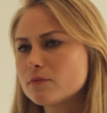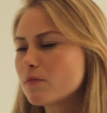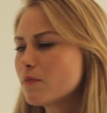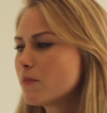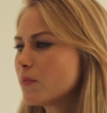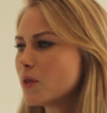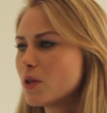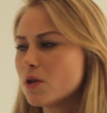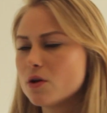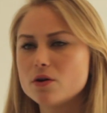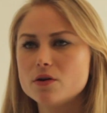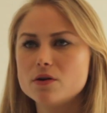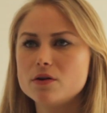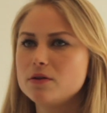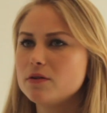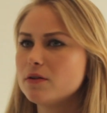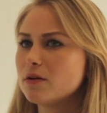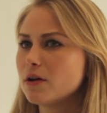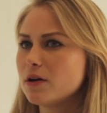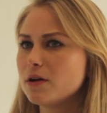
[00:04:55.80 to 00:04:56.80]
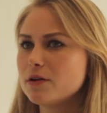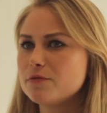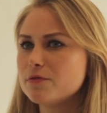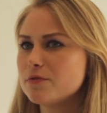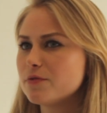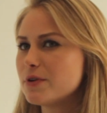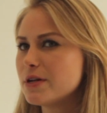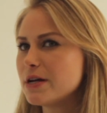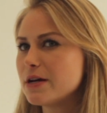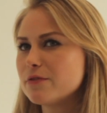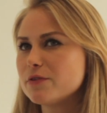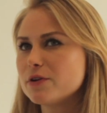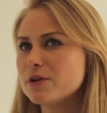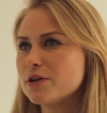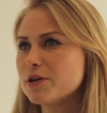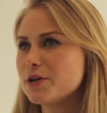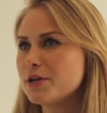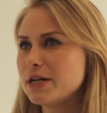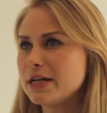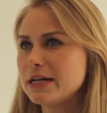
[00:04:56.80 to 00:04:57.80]
No, I've never
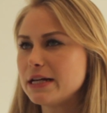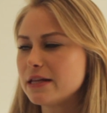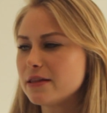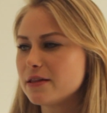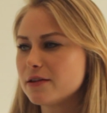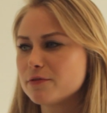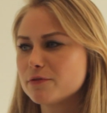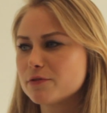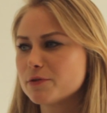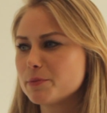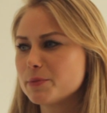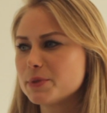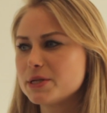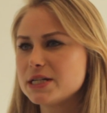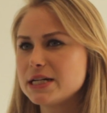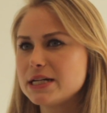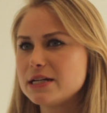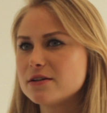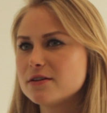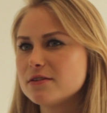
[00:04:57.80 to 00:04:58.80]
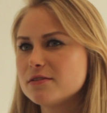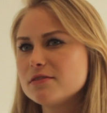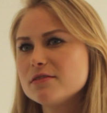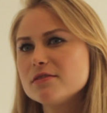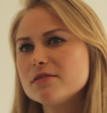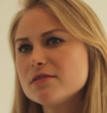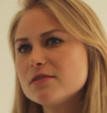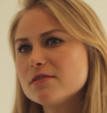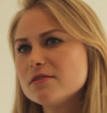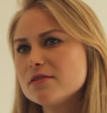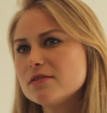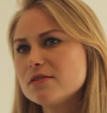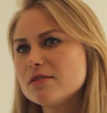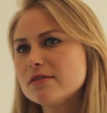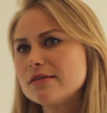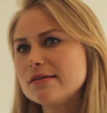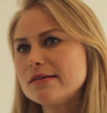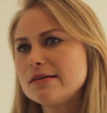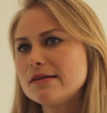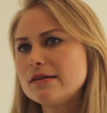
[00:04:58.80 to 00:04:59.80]
heard anything from Bettina.
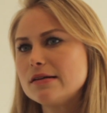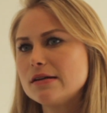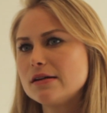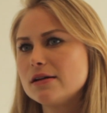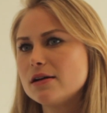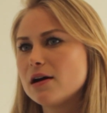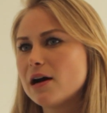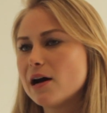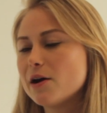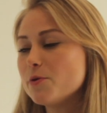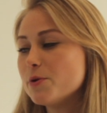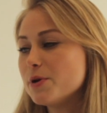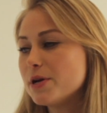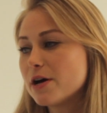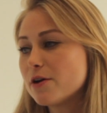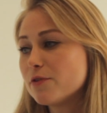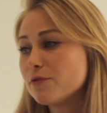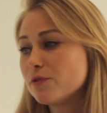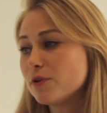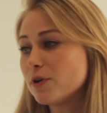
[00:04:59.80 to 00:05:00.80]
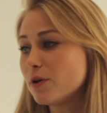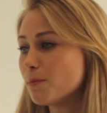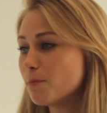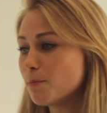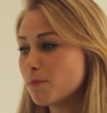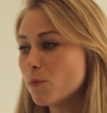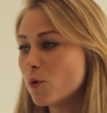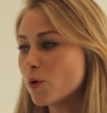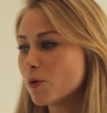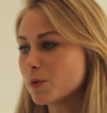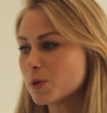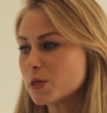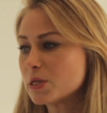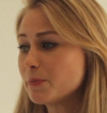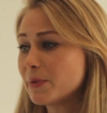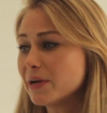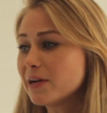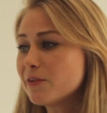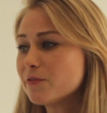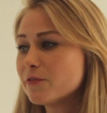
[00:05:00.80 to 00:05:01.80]
I would have more
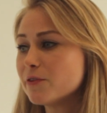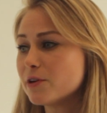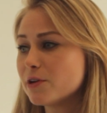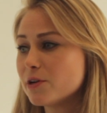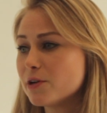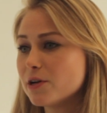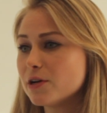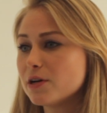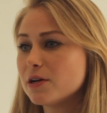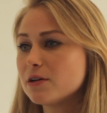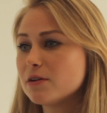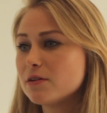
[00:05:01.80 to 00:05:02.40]
respect for her